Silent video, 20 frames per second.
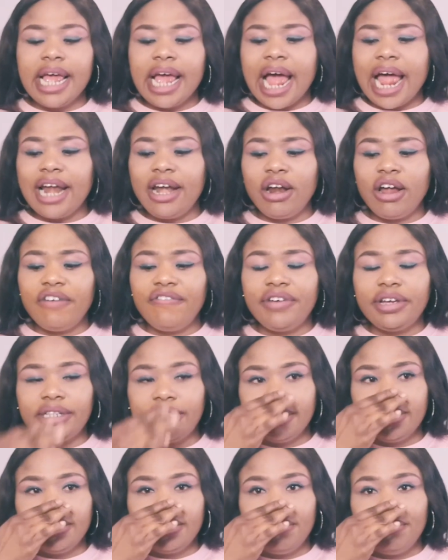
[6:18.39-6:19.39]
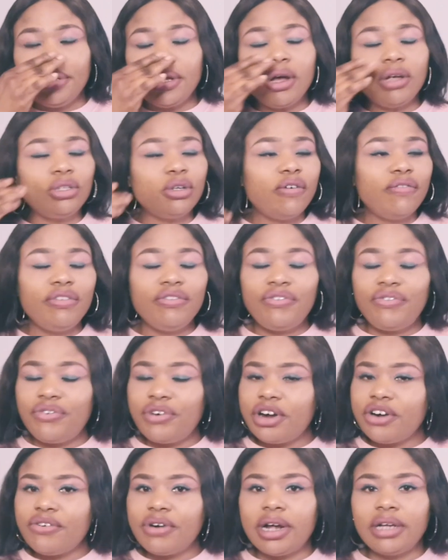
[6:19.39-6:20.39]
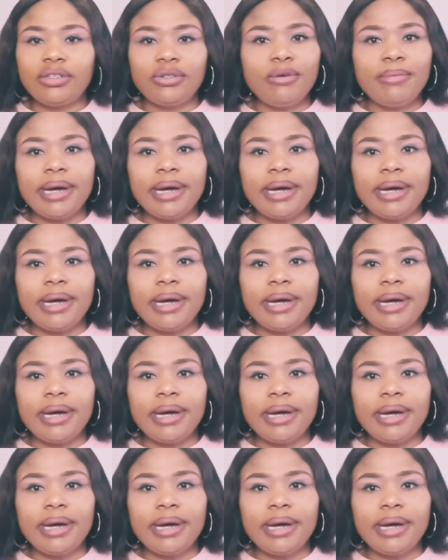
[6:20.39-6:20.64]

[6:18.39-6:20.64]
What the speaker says: I love it because of the fragrance.